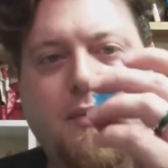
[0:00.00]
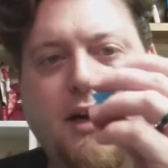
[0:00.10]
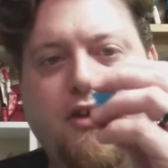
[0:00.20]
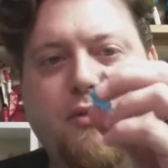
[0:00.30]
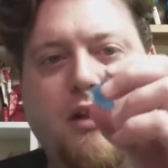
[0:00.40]

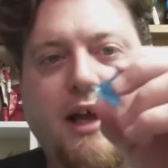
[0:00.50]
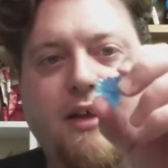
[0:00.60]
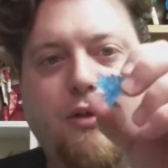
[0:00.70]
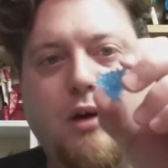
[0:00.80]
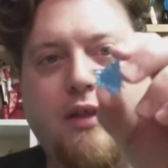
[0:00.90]
I do
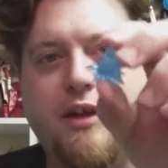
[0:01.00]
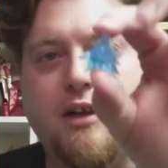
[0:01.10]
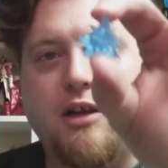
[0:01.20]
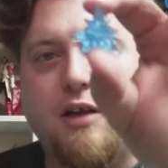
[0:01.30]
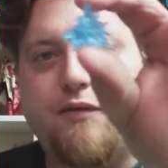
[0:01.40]
like the way the
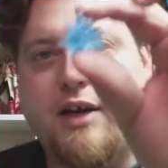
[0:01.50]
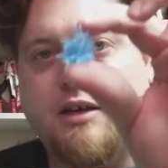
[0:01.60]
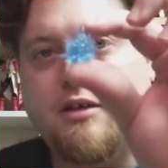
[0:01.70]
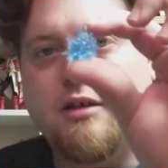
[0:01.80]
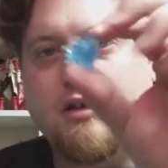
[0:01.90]
little
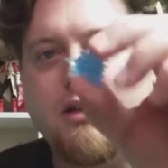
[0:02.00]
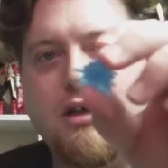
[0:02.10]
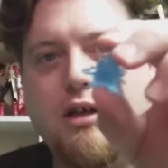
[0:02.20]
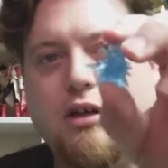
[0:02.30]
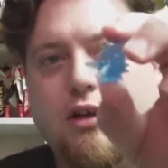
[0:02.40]
effect
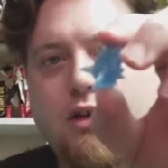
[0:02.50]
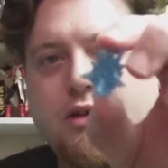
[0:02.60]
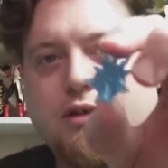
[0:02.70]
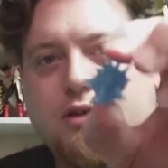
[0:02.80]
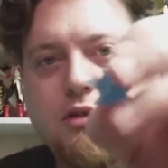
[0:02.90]

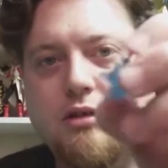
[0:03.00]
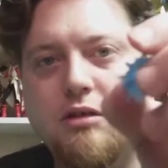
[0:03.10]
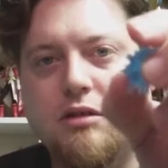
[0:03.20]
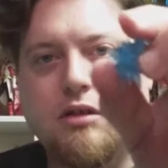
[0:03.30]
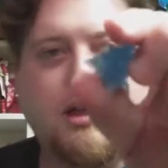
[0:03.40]
looks,
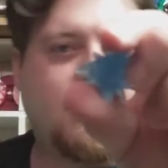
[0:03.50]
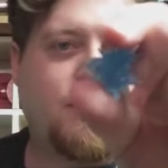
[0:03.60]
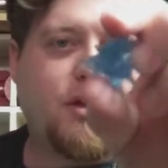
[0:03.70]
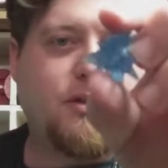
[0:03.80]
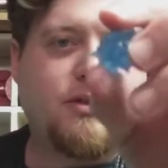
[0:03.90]
I
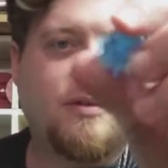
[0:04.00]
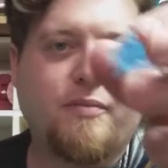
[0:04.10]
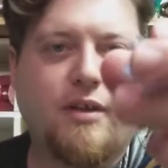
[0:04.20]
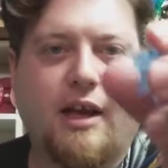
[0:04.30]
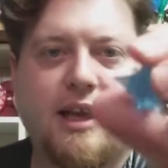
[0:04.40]
suppose.
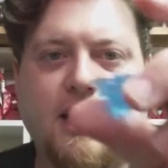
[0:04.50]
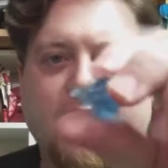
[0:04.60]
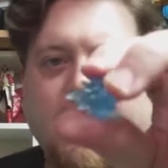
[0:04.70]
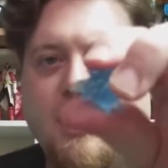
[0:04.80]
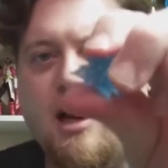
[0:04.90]
Again,
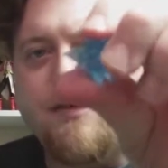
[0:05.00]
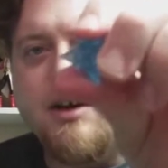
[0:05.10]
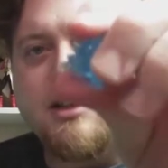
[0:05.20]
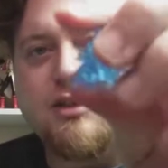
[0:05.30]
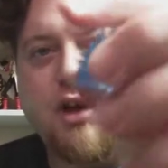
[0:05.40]

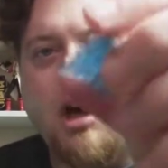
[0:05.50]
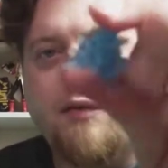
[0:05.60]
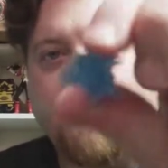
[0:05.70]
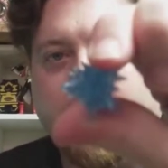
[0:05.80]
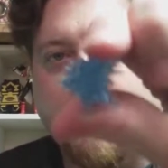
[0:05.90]
very
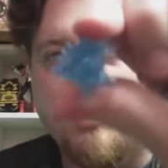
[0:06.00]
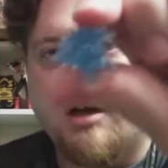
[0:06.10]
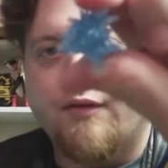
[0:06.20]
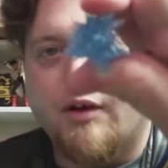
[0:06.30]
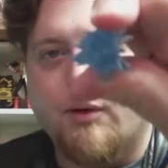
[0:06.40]
soft,
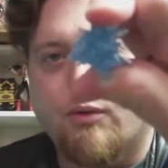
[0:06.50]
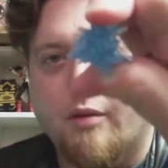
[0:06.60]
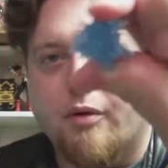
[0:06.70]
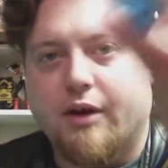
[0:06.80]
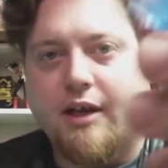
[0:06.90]
very
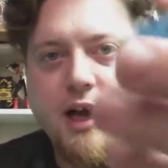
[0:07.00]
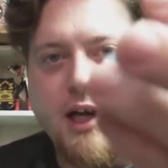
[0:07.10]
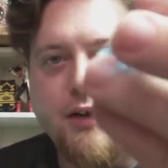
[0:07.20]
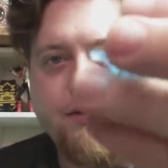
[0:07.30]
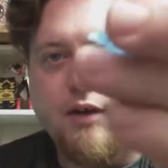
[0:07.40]
rubbery
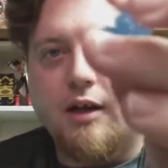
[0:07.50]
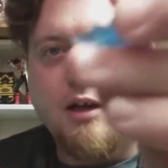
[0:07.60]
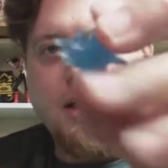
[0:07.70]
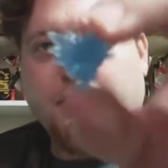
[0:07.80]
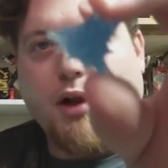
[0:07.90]
kind of
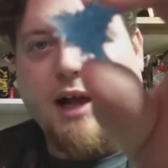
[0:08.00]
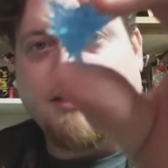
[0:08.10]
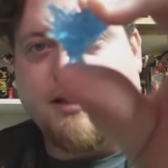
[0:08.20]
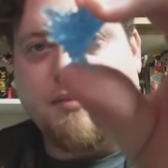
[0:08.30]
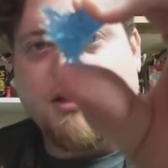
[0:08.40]
plastic